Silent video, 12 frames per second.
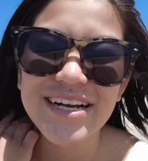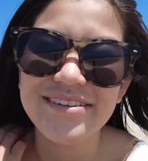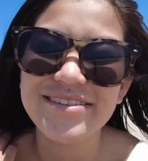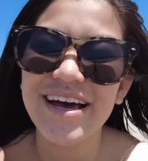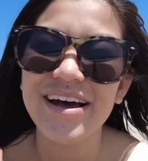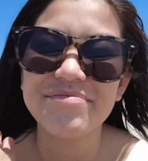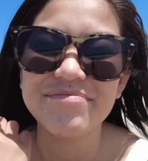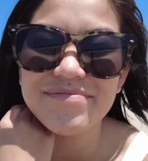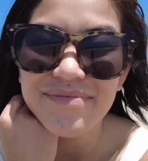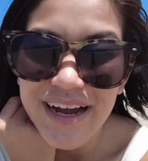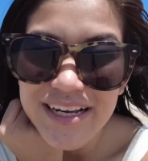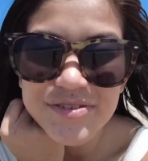I thought
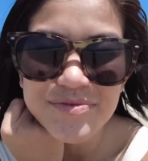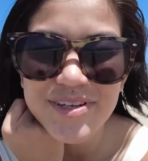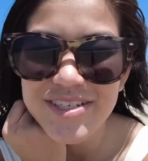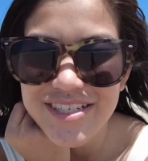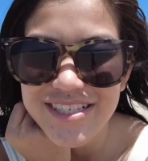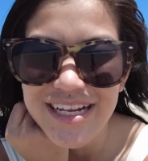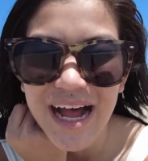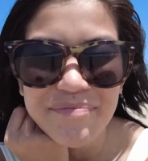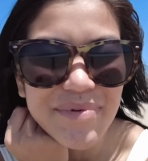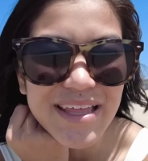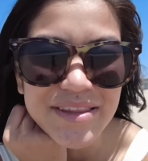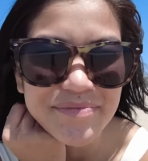might as well just
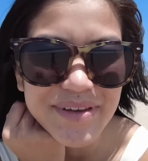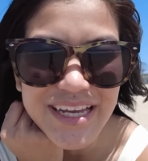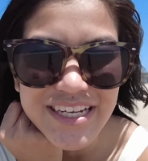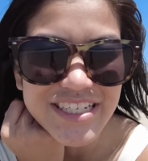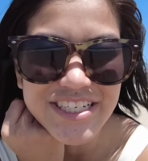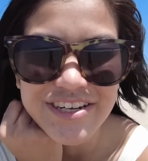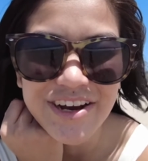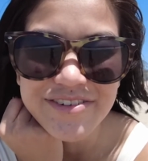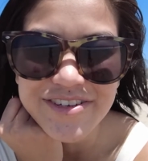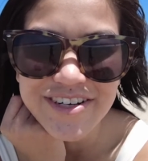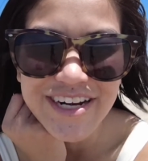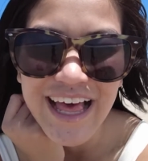stop by the beach. You know,
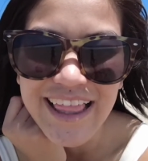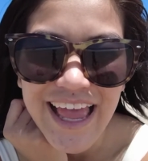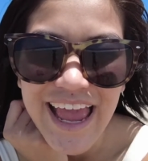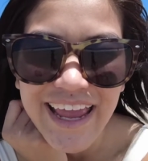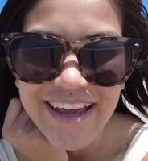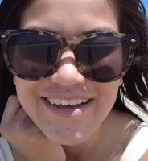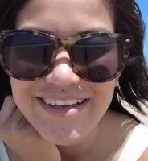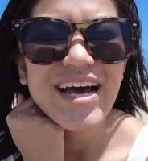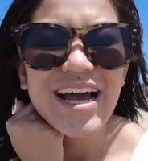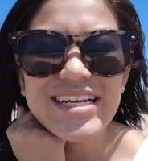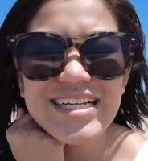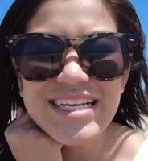you're in LA.
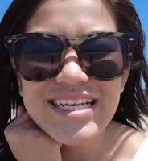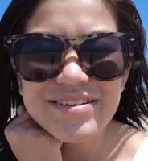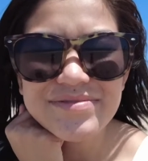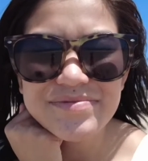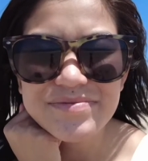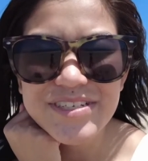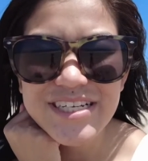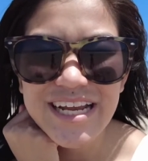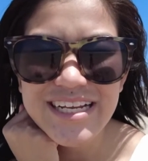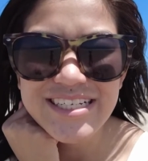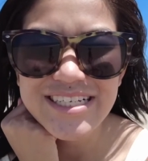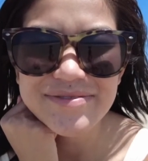I didn't
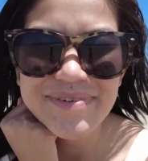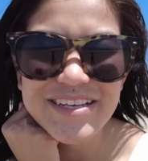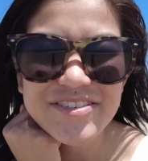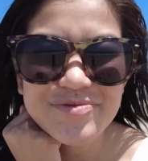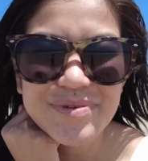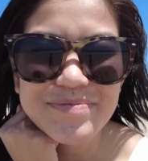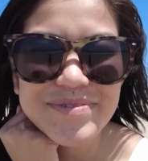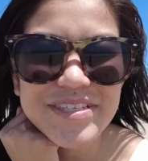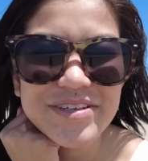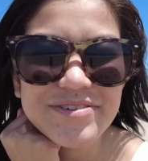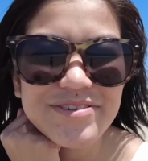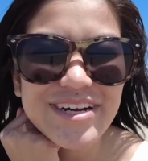change into my
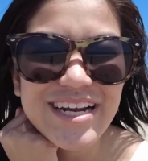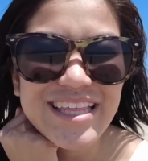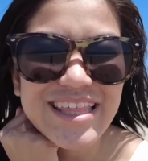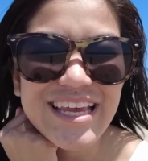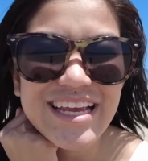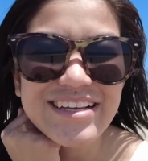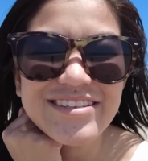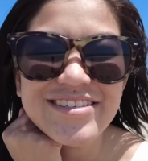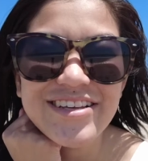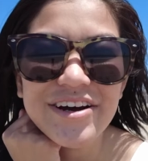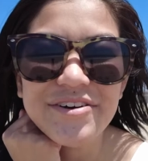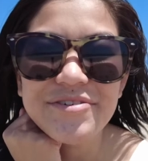swimsuit or anything,
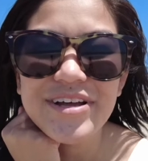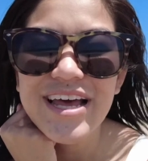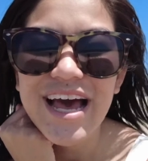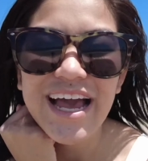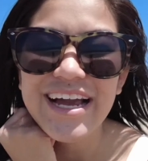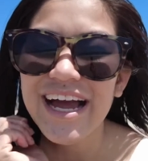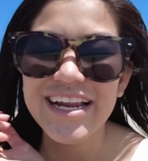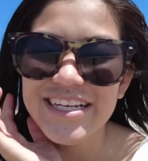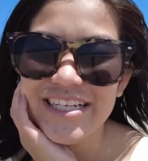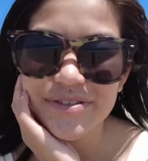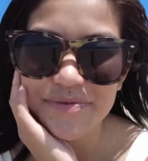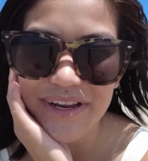so I kind
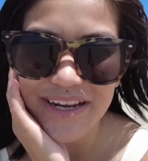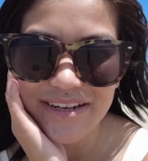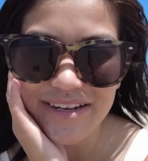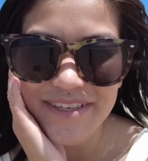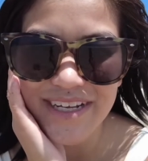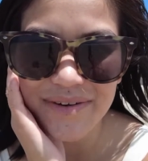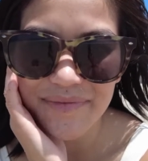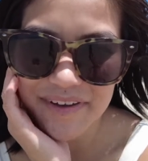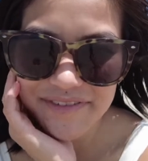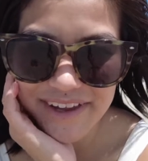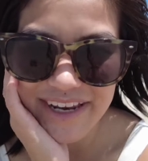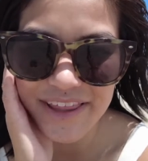of just went and stuck my
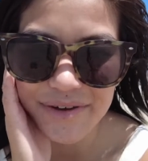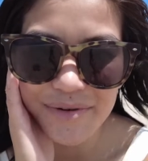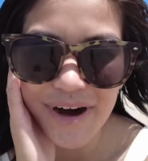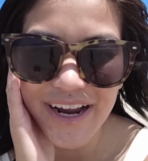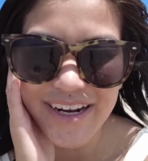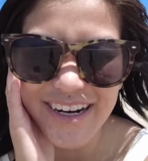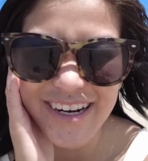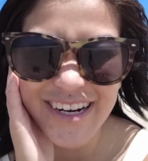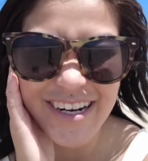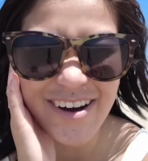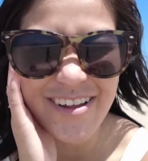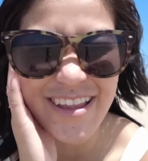feet in the water and all